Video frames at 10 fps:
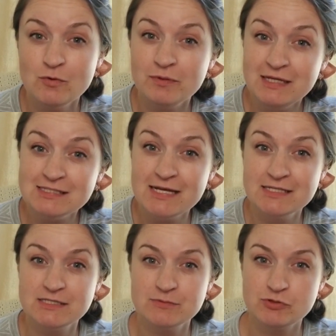Please like and
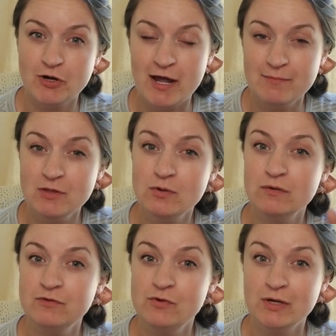subscribe though
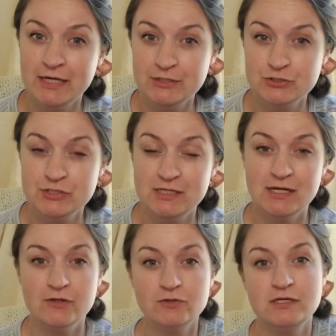if you are interested in
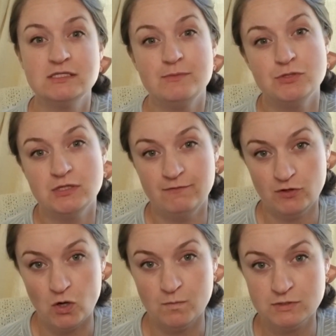other things I'm using for
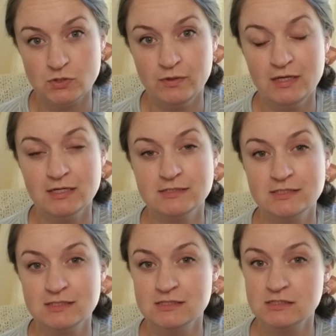homeschooling, because
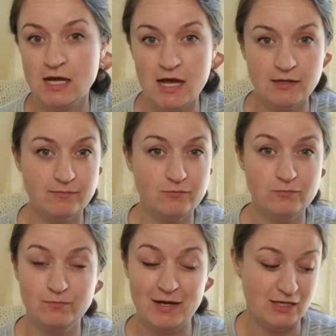this is not
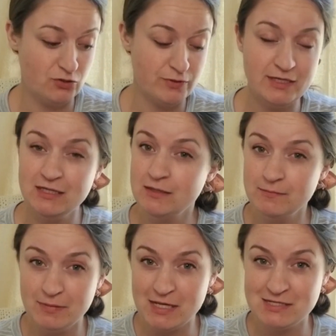my curriculum
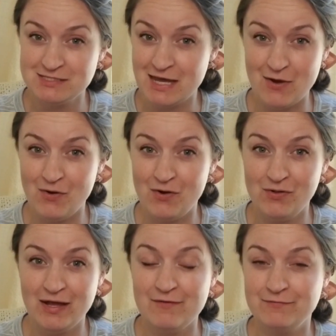base at all.
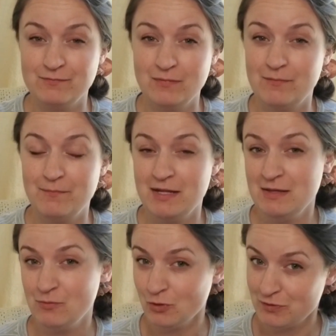I have many
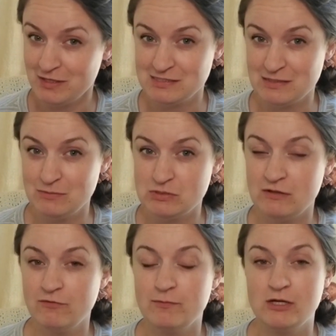more things I'm using
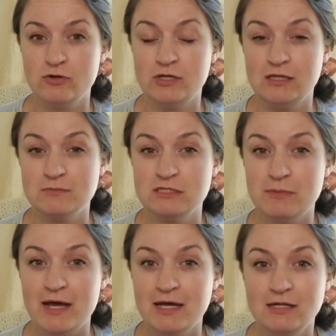for my curriculum
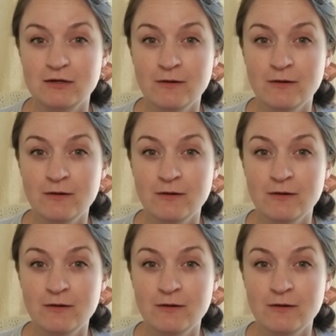spine.